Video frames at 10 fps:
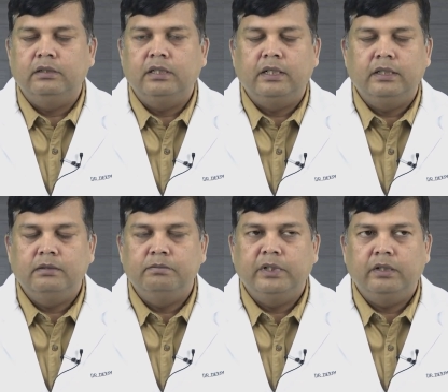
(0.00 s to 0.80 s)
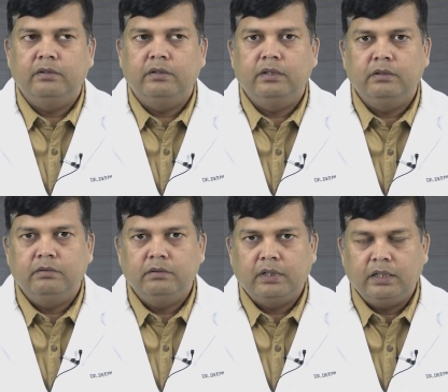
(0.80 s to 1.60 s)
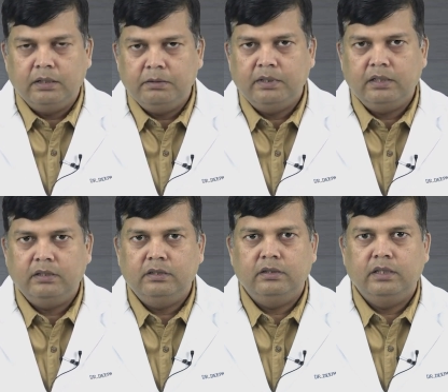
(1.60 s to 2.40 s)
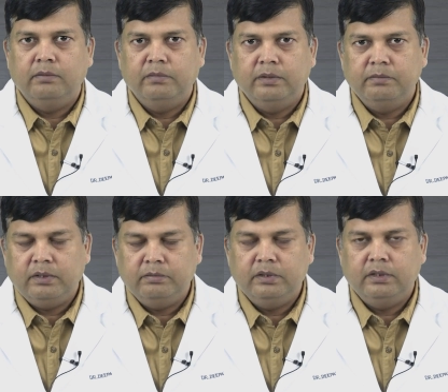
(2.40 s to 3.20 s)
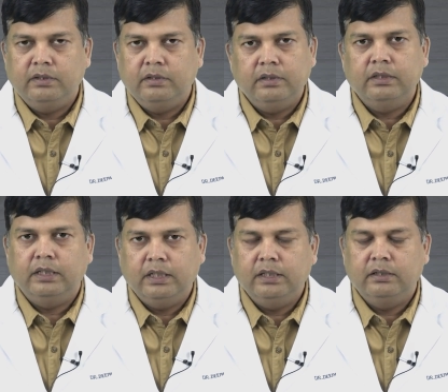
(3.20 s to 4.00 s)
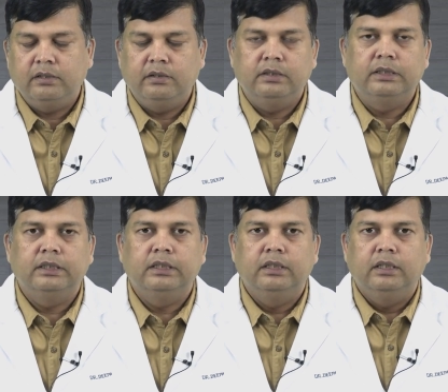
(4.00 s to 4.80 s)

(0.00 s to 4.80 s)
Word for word: that it may occur due to aneurysmal rupture, M E M rupture, or any cause.